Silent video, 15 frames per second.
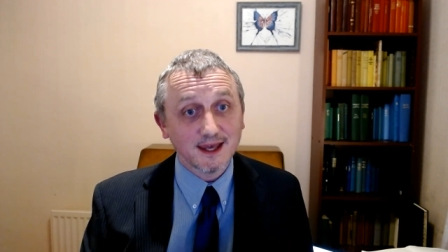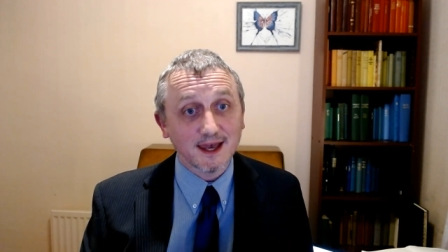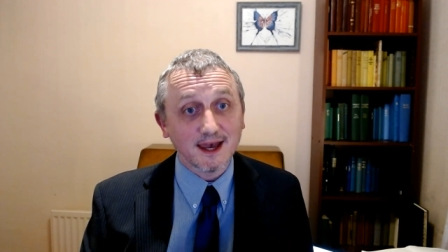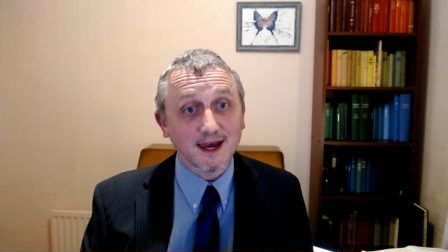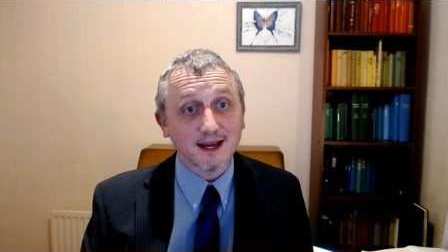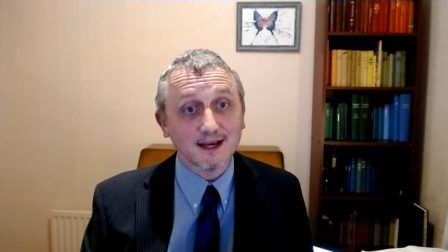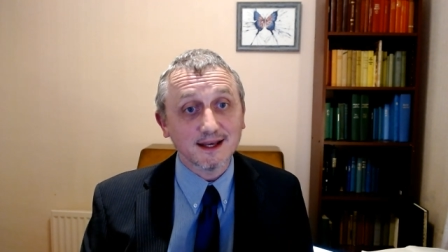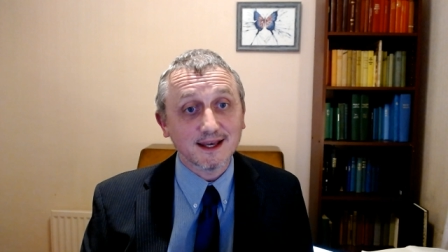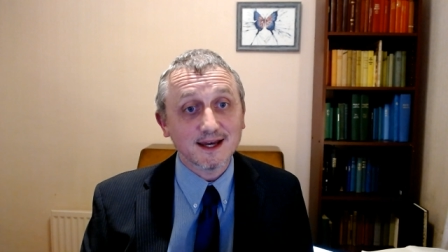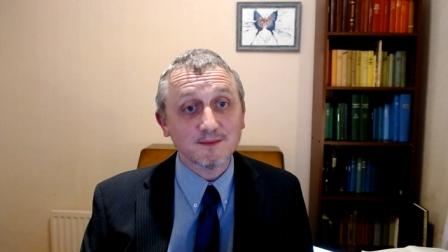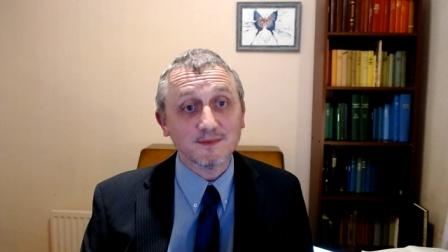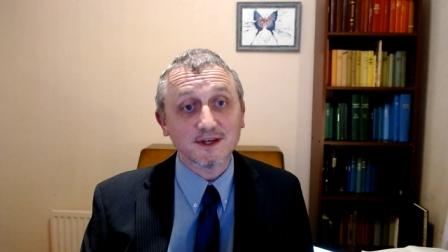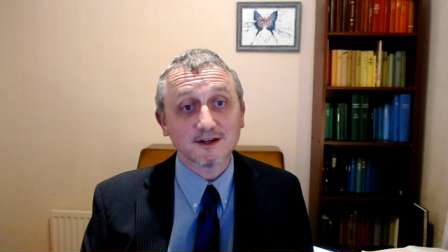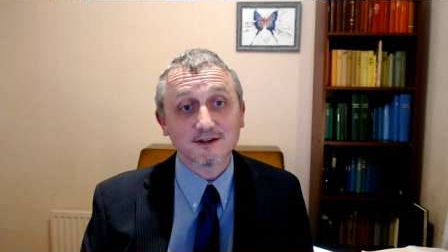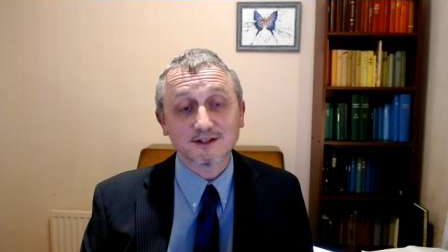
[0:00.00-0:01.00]
And again,
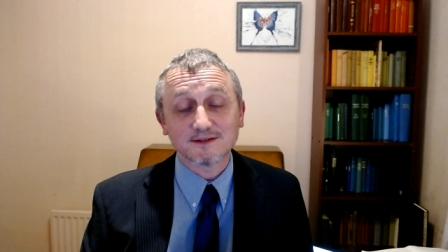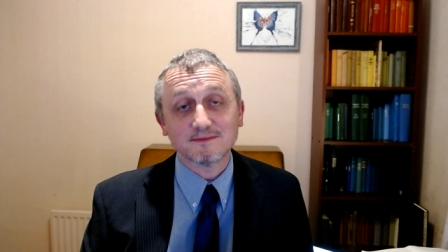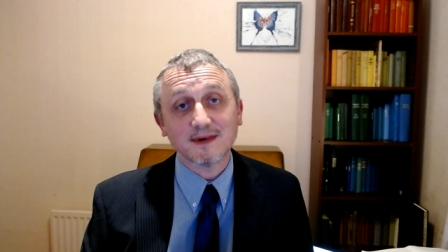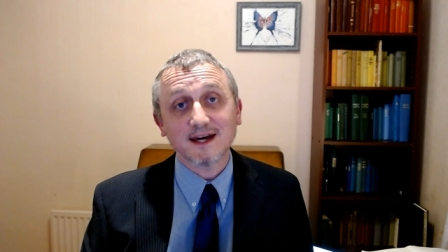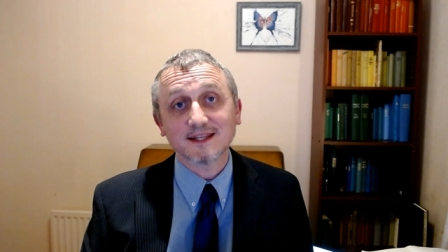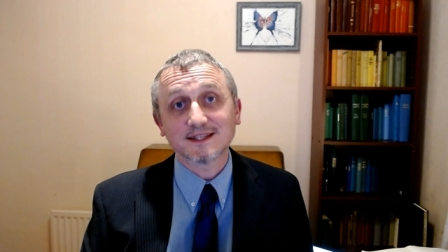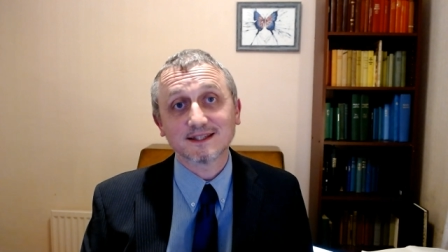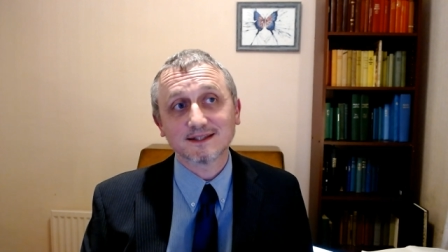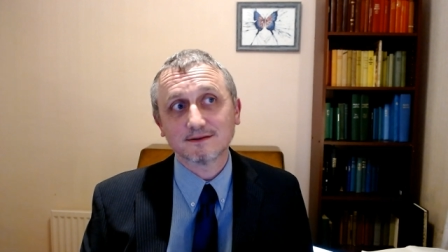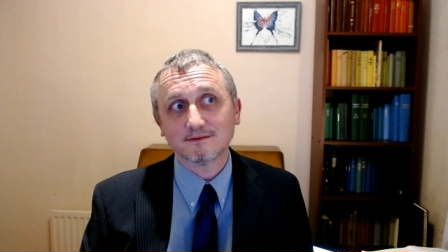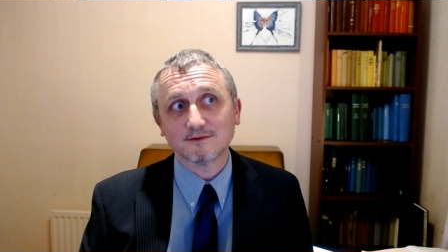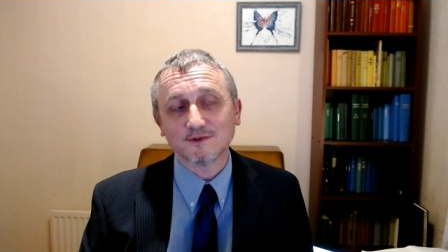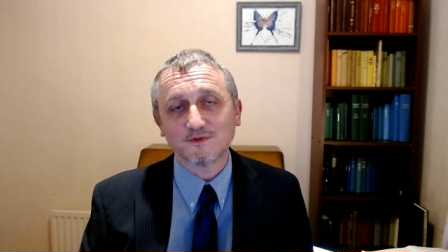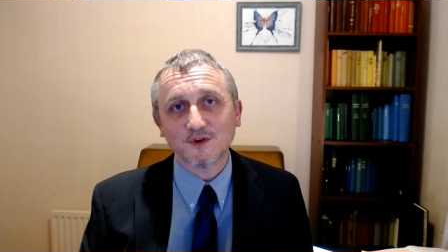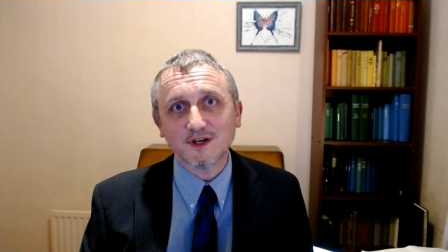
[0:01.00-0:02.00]
because maths
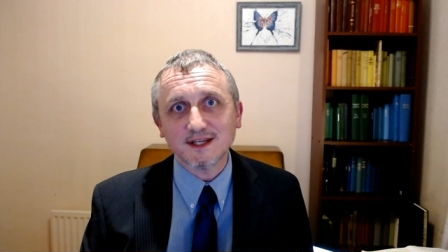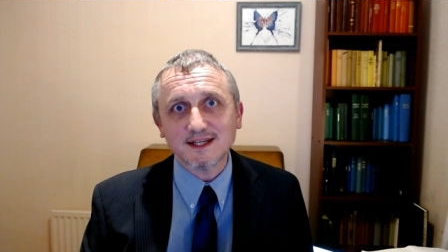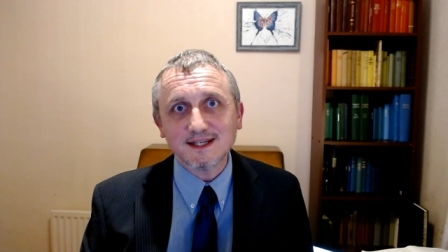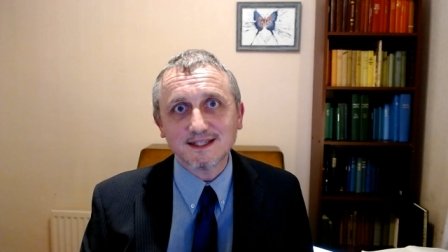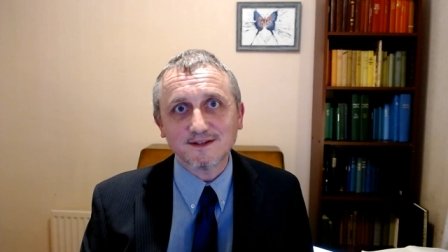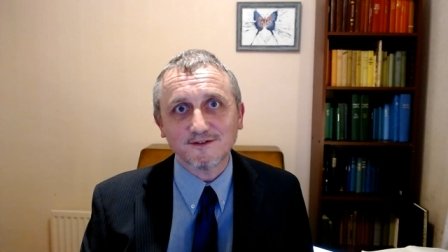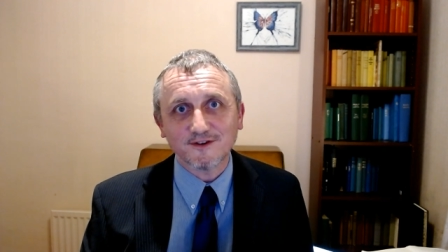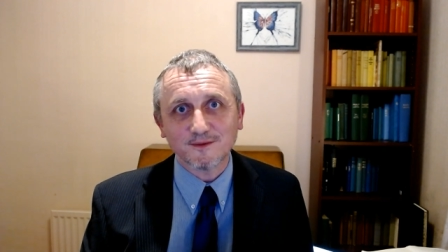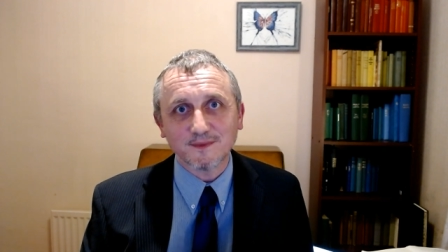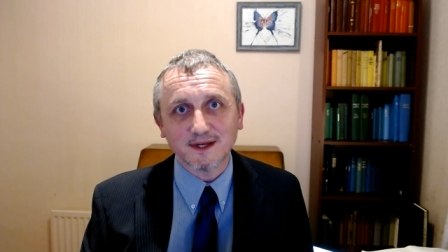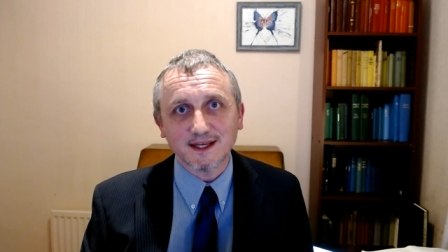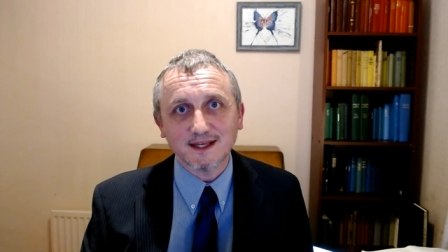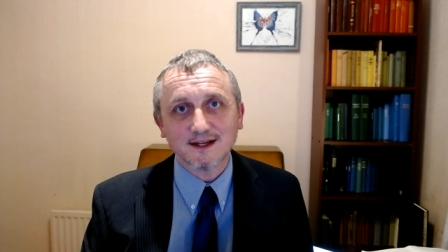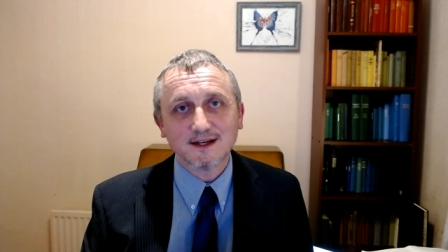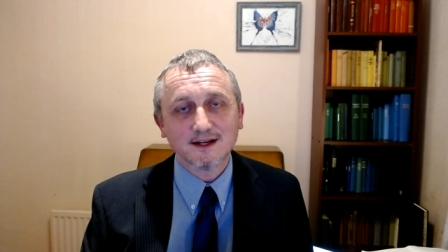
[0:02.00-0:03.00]
was very easy for
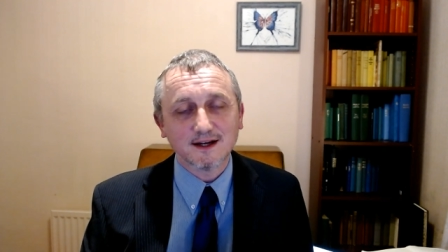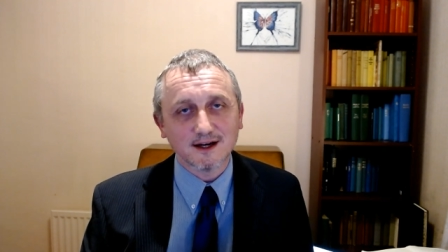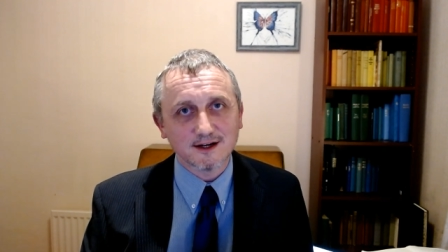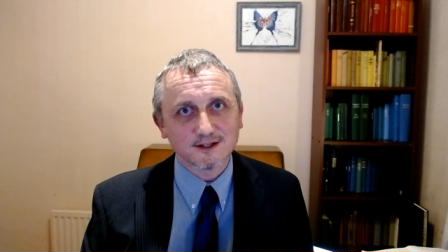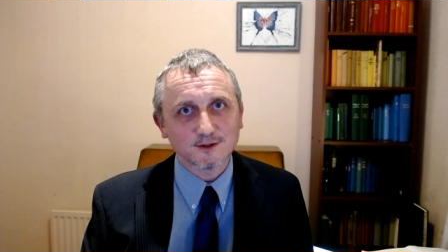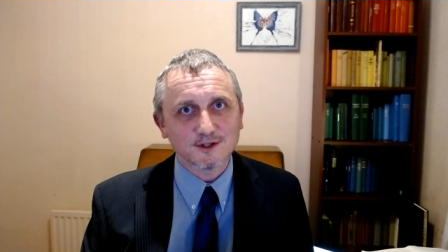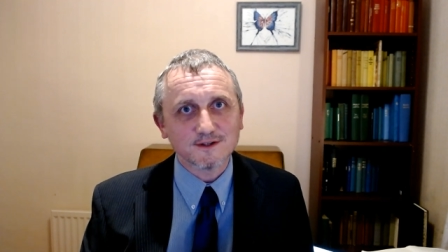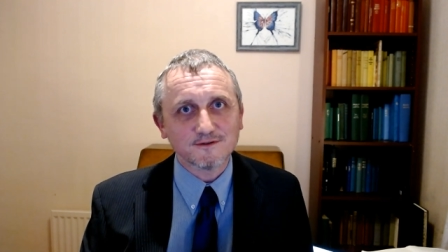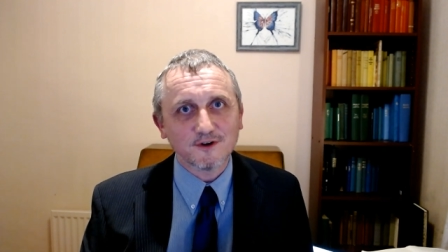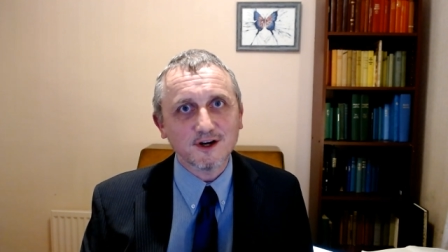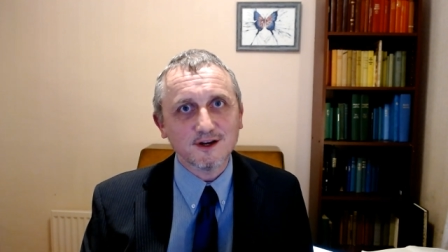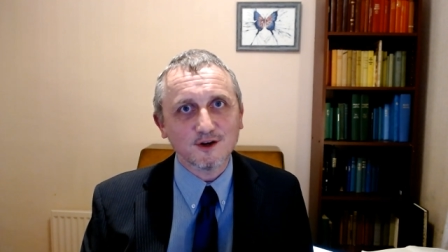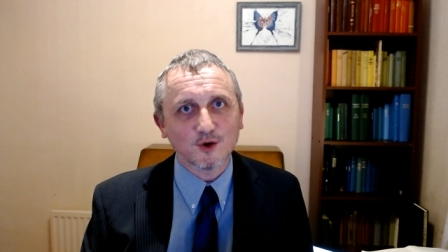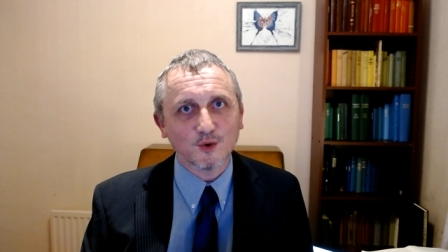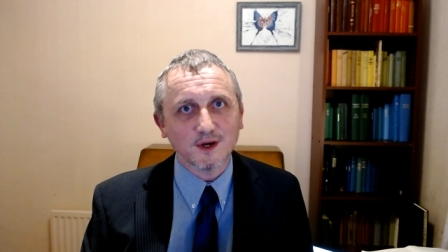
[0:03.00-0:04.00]
me, I was always
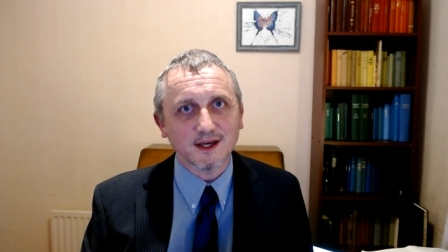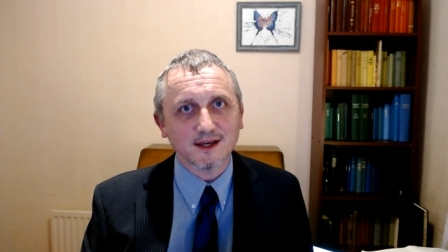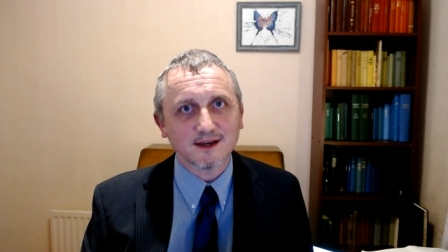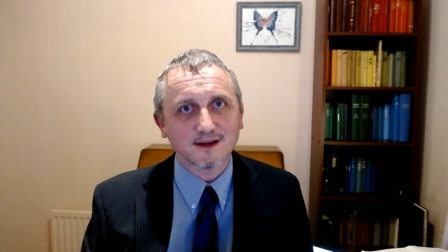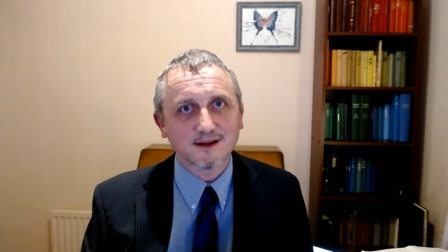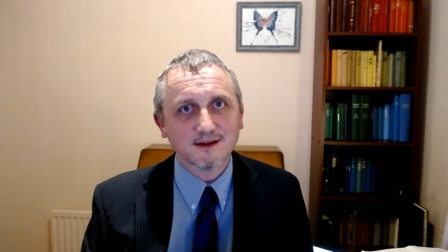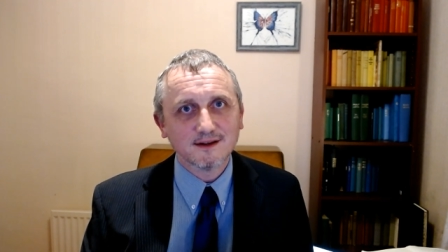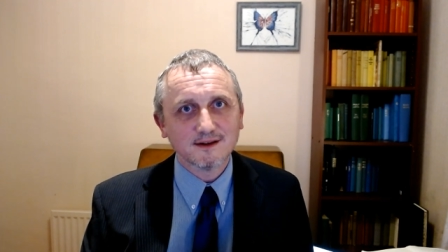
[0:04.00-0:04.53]
very quick.